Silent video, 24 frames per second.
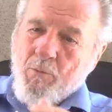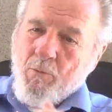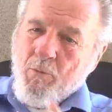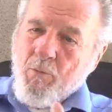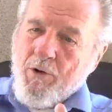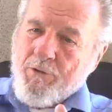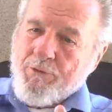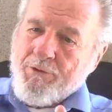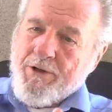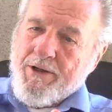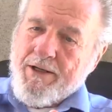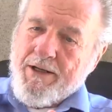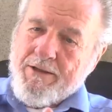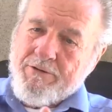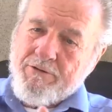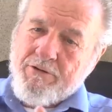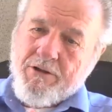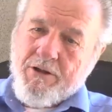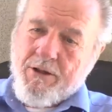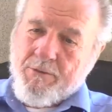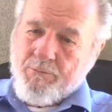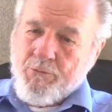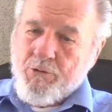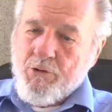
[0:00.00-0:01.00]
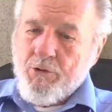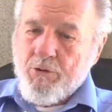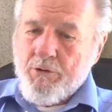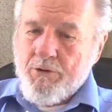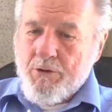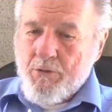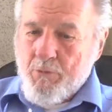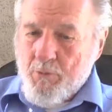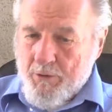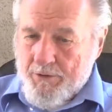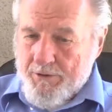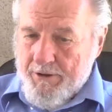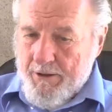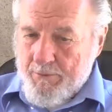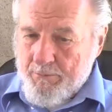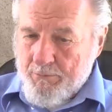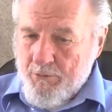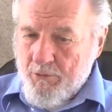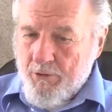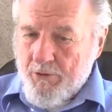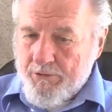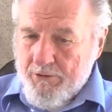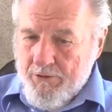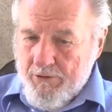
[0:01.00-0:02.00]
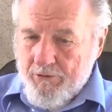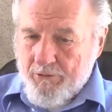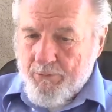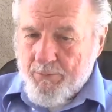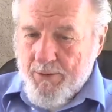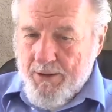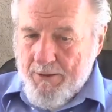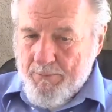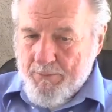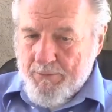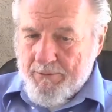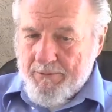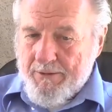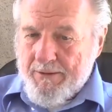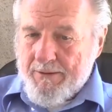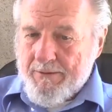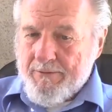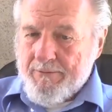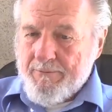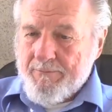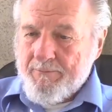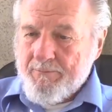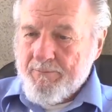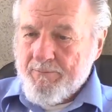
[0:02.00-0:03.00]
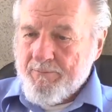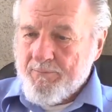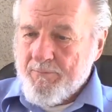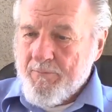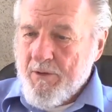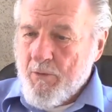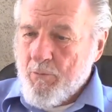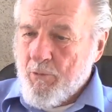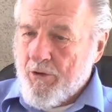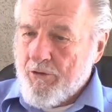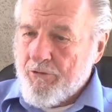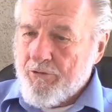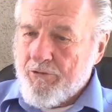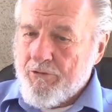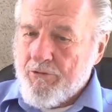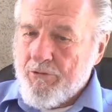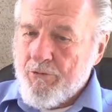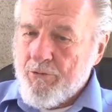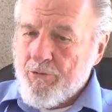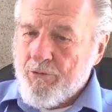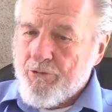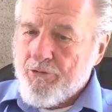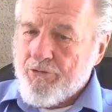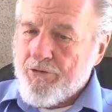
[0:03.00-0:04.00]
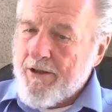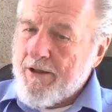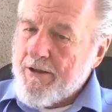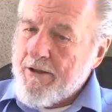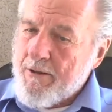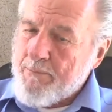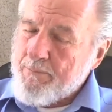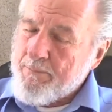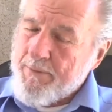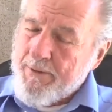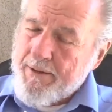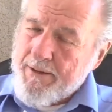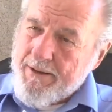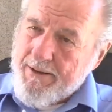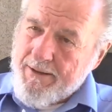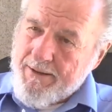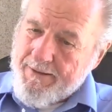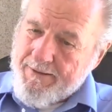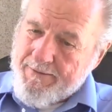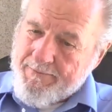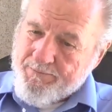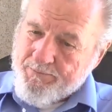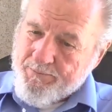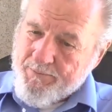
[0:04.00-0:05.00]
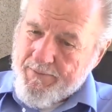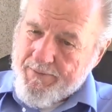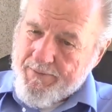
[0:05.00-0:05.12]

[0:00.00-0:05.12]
What they ended up doing when they brought these people in was to set up a